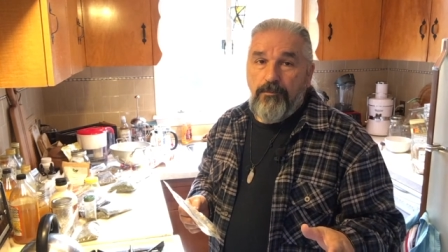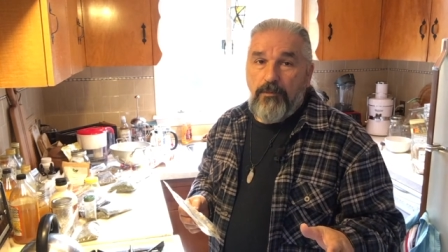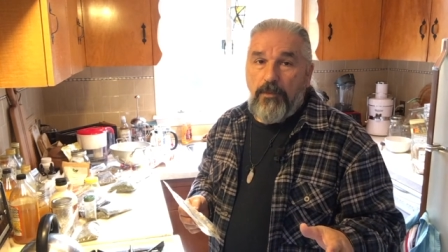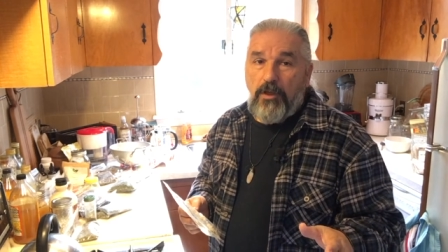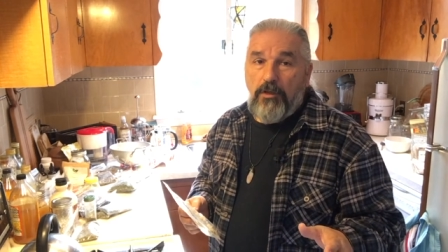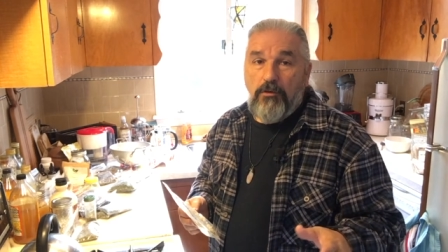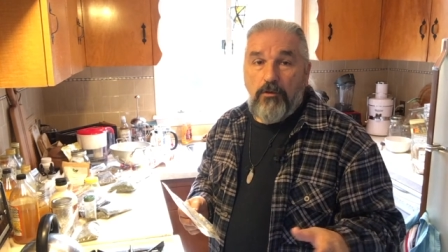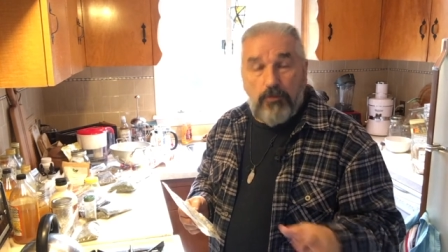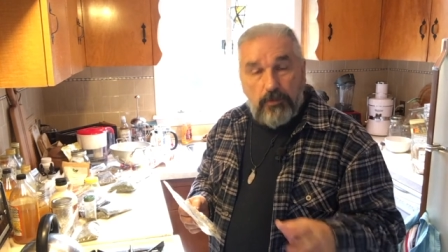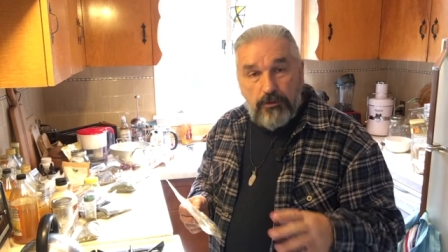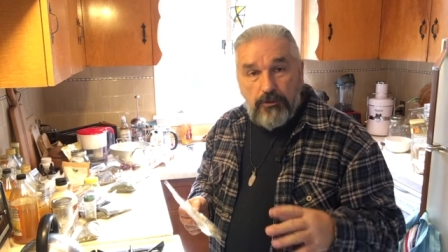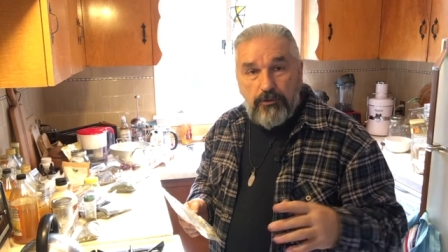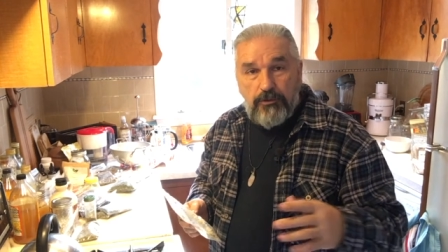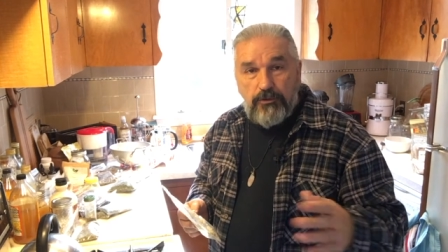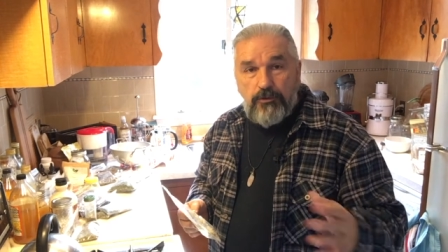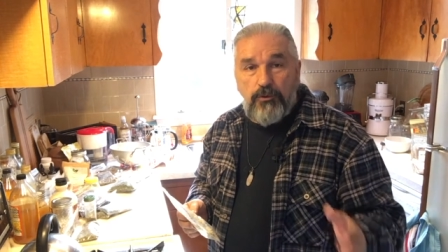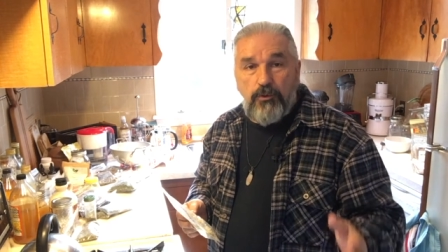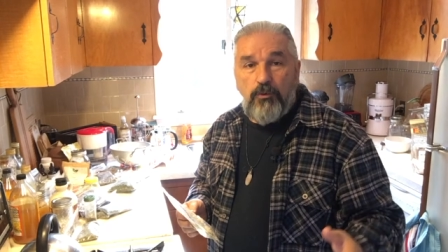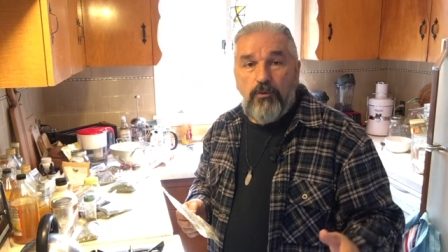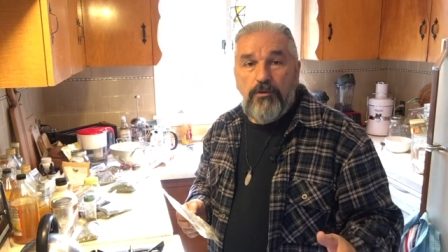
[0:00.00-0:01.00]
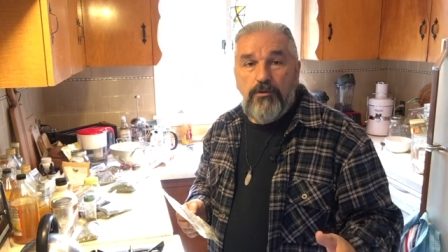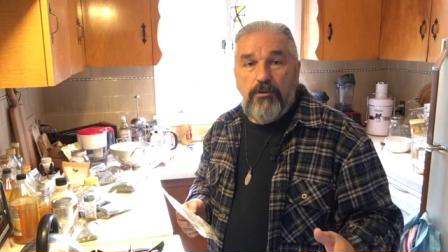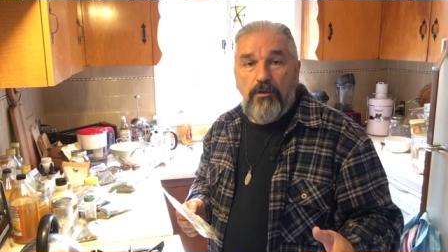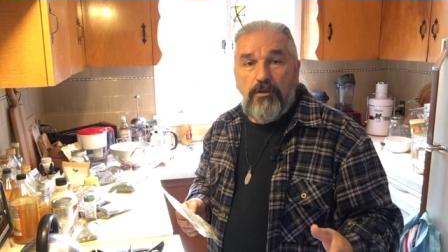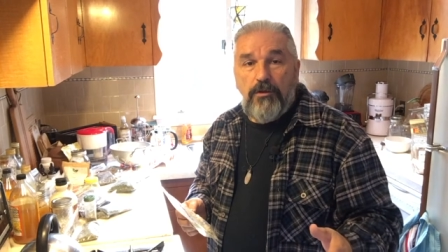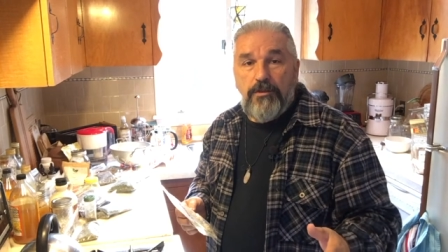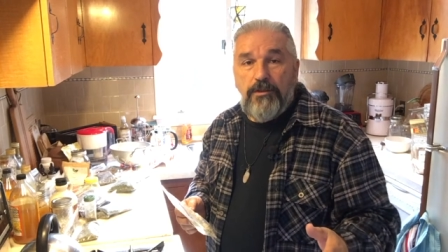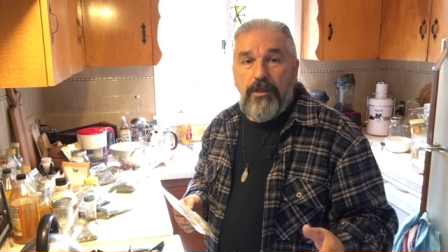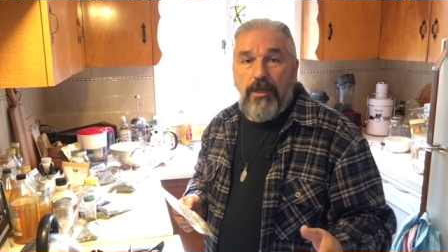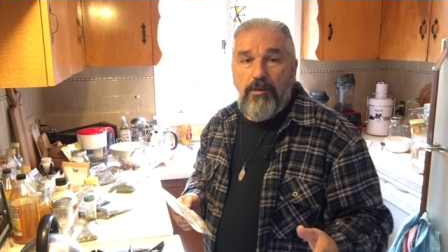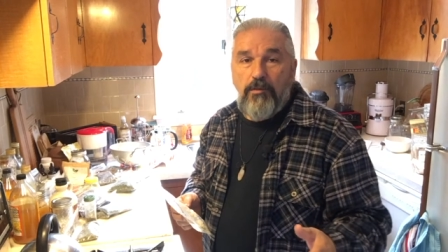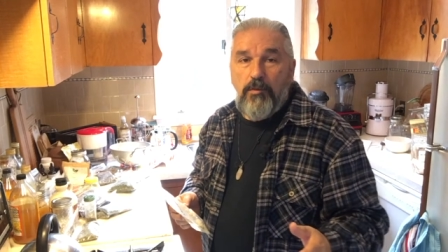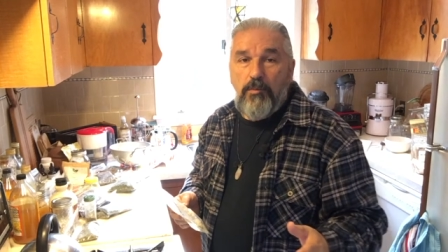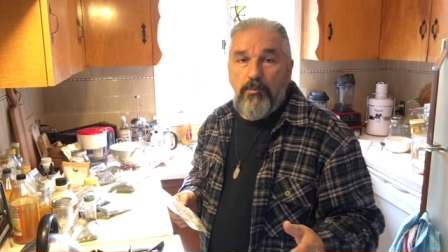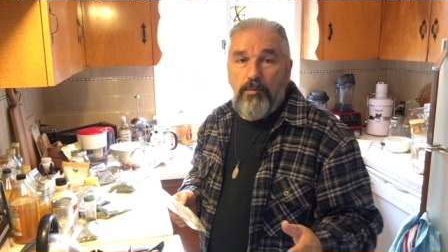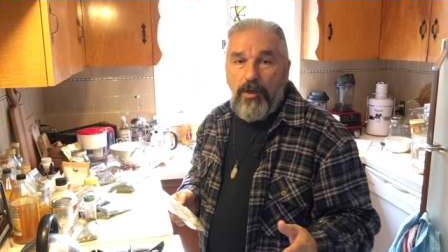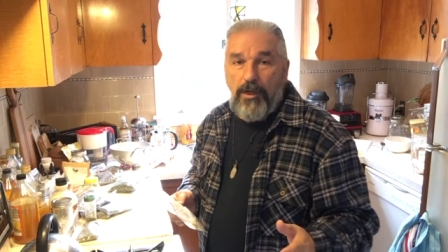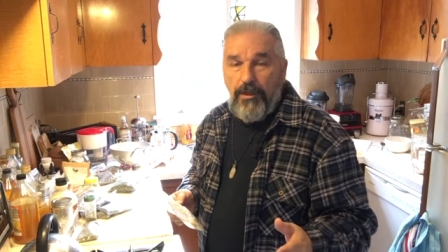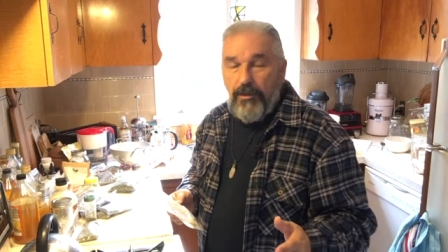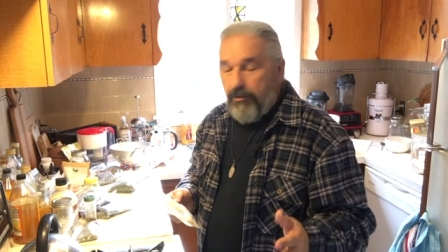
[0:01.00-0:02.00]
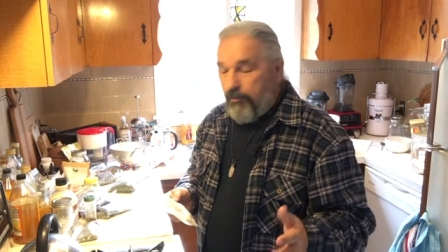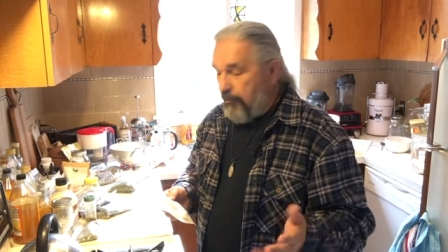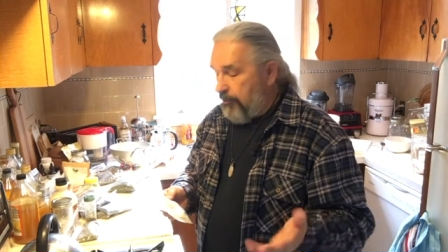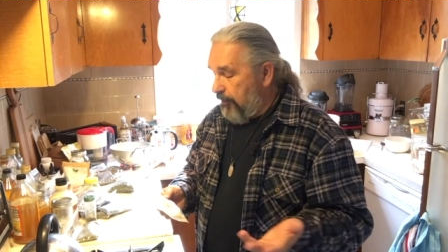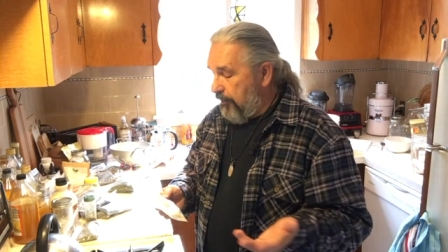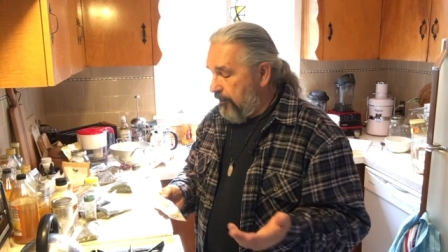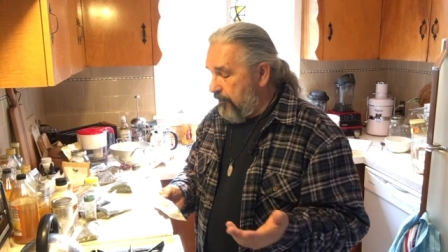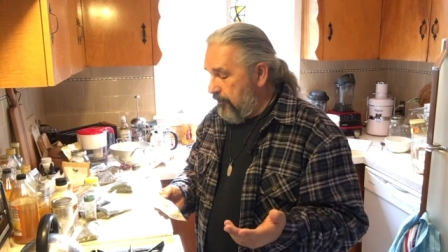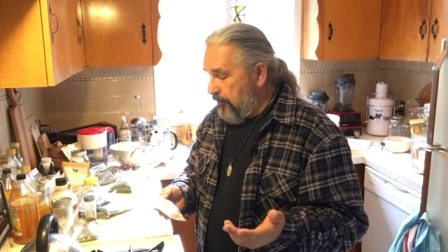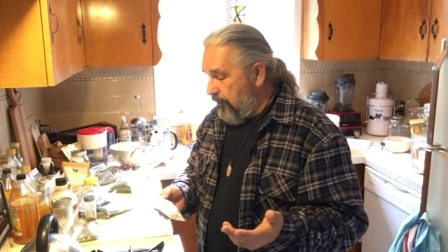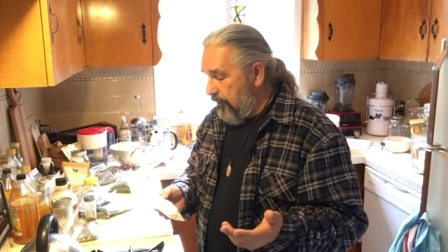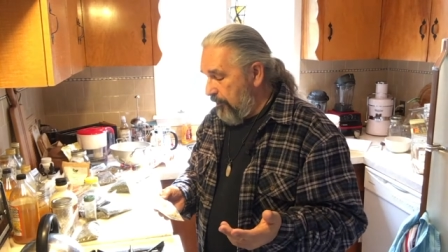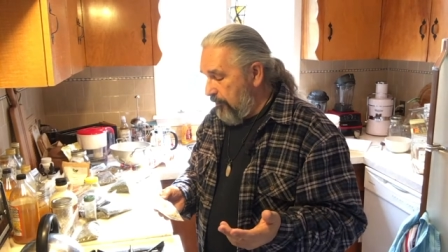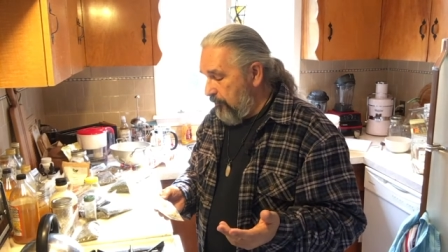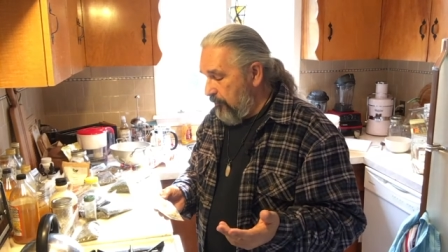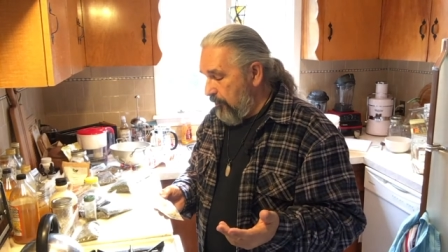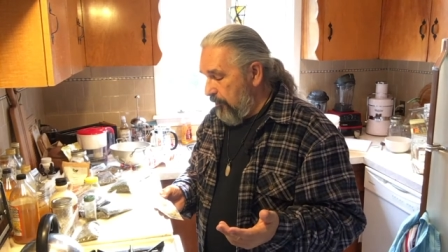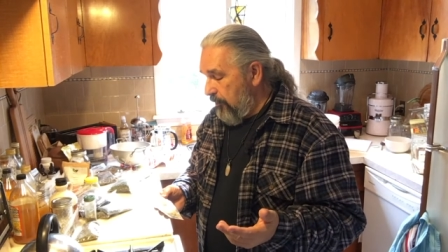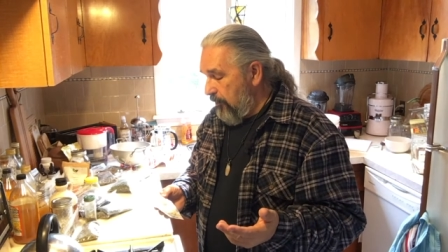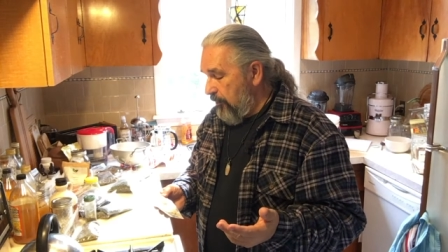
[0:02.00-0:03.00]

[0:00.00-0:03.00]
are going to the stores all the time and buying things now.